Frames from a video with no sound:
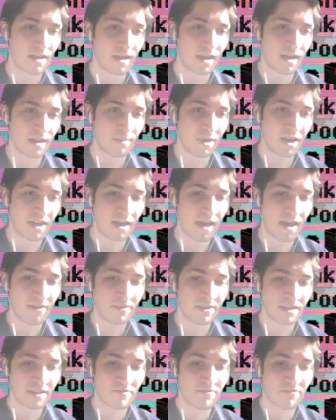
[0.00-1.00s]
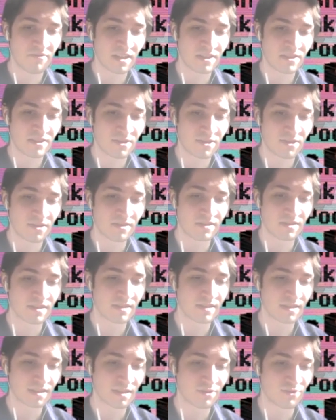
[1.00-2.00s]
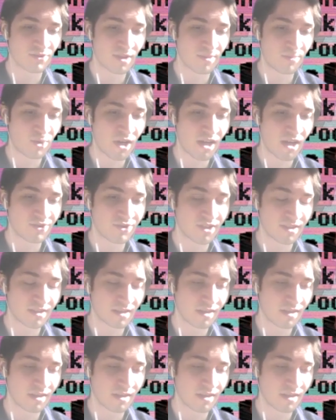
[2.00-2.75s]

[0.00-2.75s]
and by having investors into the project.